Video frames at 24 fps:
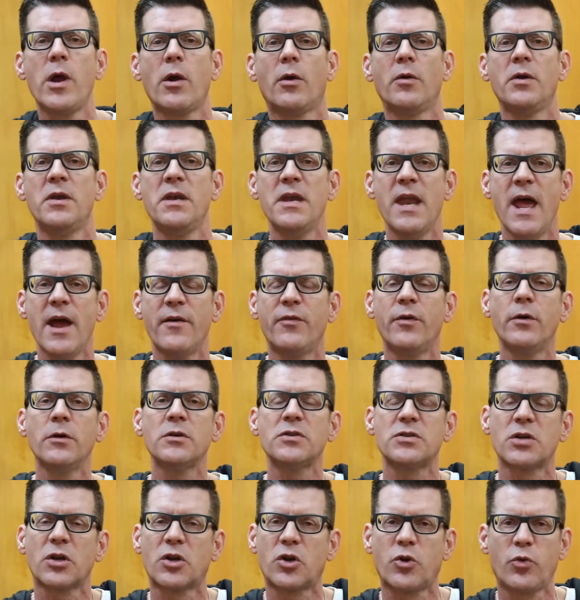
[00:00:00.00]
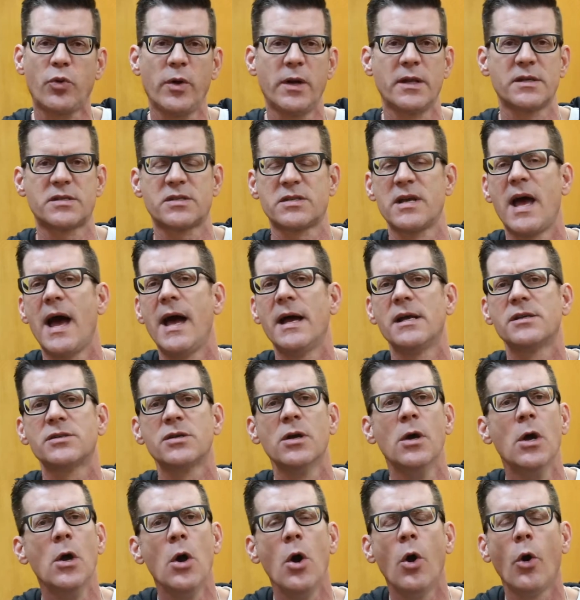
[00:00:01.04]
are never to criticize
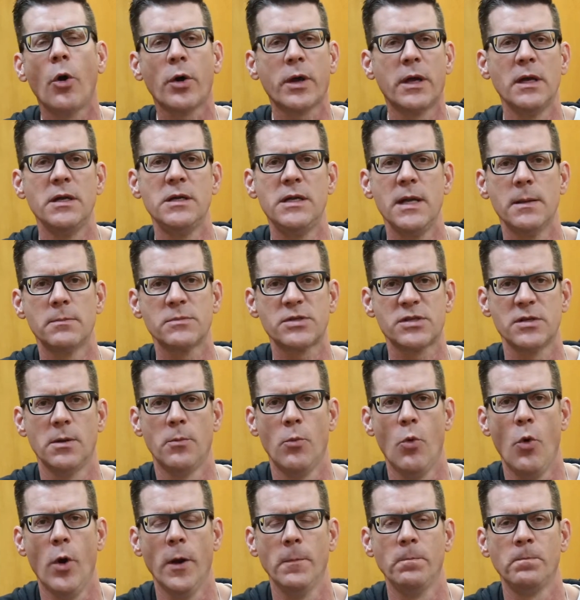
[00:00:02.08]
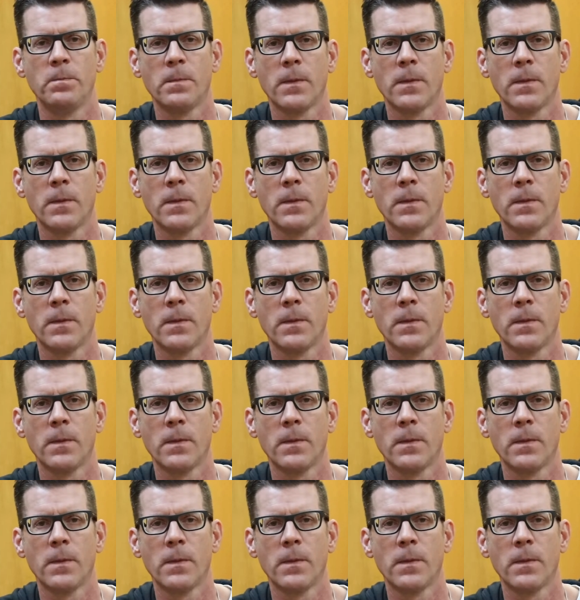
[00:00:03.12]
or condemn someone.